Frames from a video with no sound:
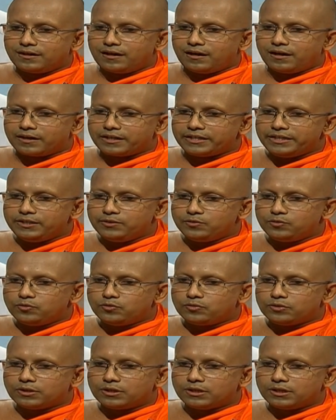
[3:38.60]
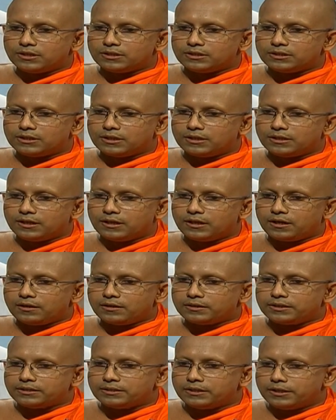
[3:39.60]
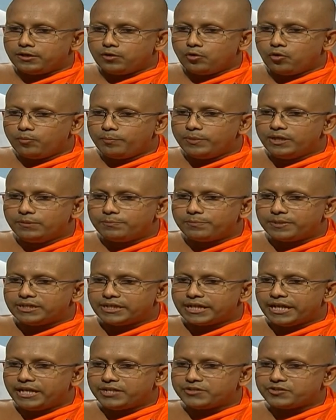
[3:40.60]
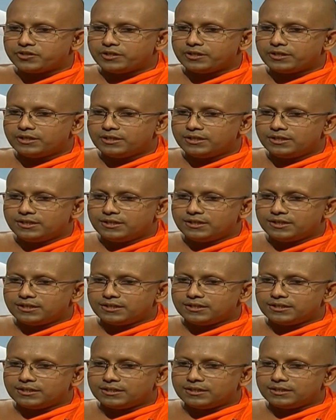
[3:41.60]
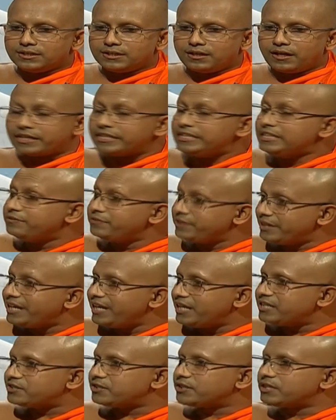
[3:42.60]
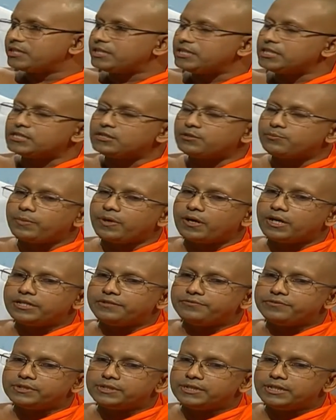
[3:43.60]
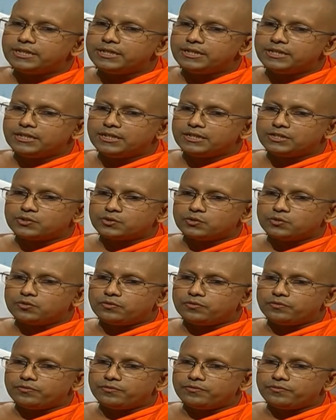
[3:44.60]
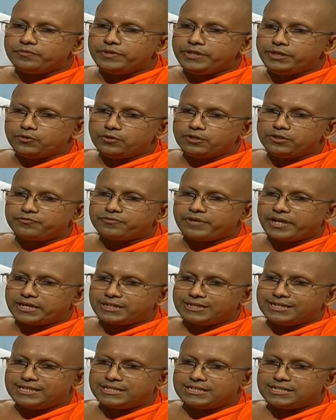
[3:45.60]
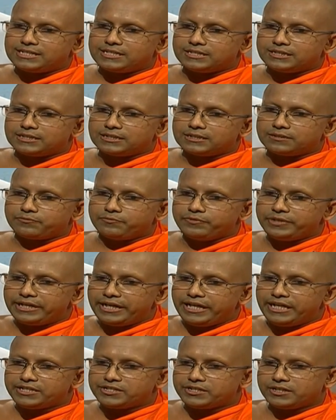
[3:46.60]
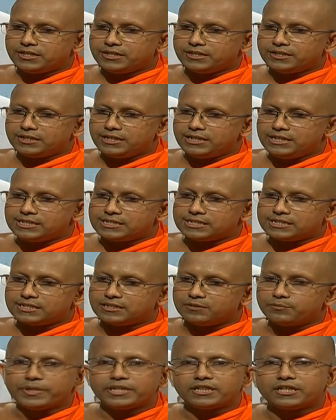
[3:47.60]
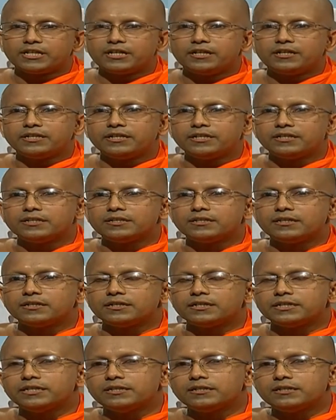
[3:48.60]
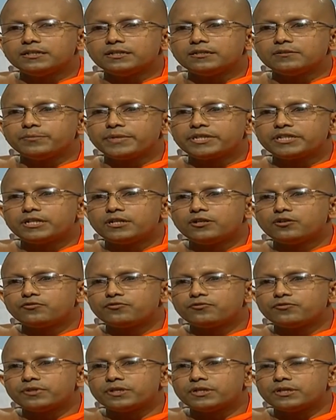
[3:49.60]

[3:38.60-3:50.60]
Ariyo, the noble purgation, Ariya Virechana is the Pali word. So we know the fact that Virechana is a method of